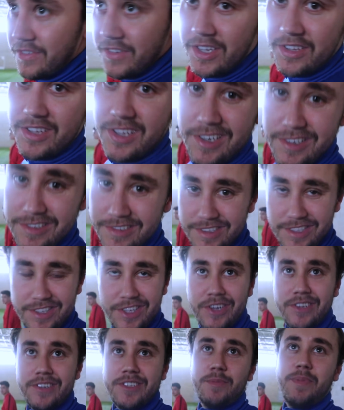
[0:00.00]
I don't know. I don't know. I
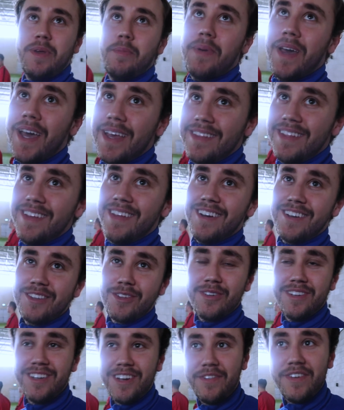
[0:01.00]
don't know. It's a bit bad, isn't it? I
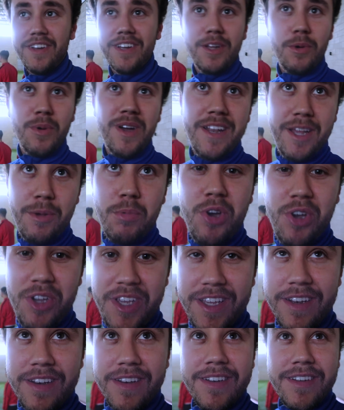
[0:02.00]
don't know. I think, are they, are they
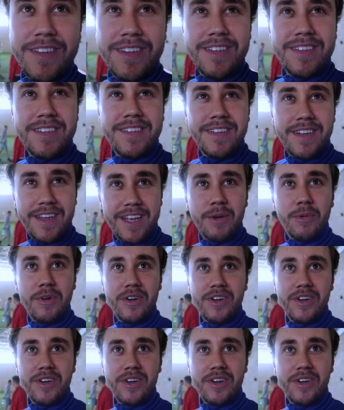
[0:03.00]
working? Are they